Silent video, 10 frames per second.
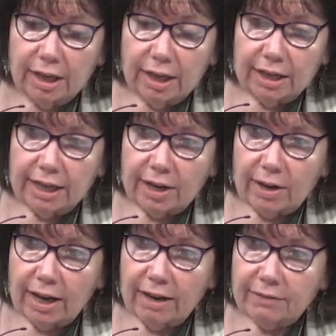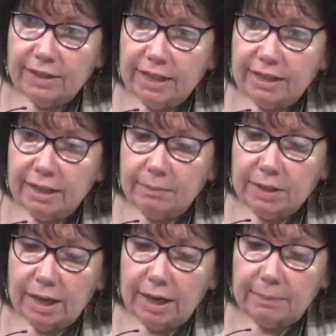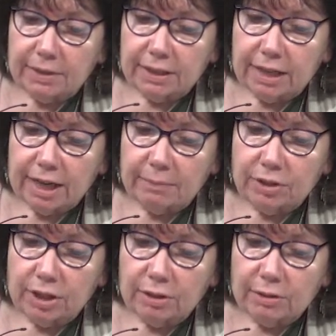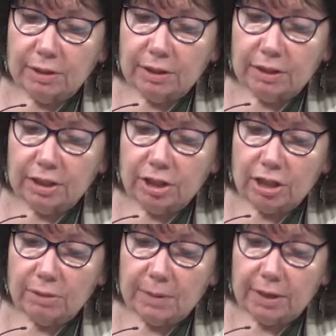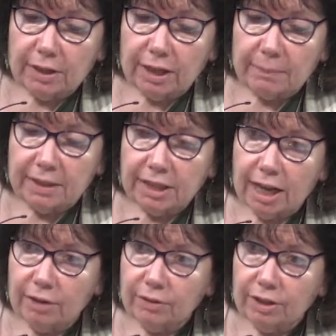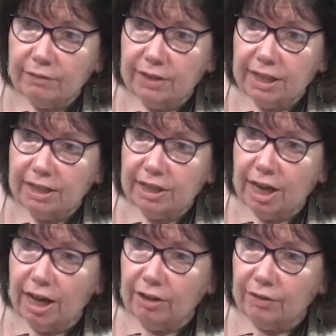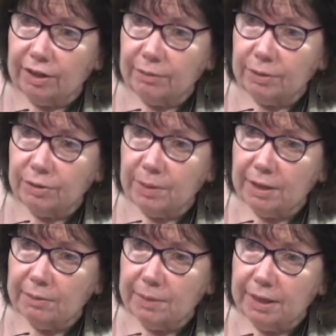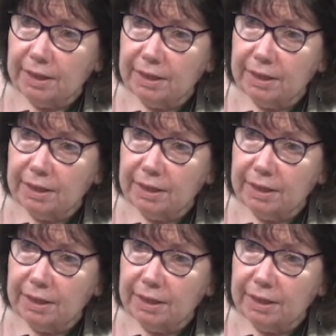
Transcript: Now, I have said sometimes that I am judging the judgmental and I'm intolerant of the intolerant, which makes me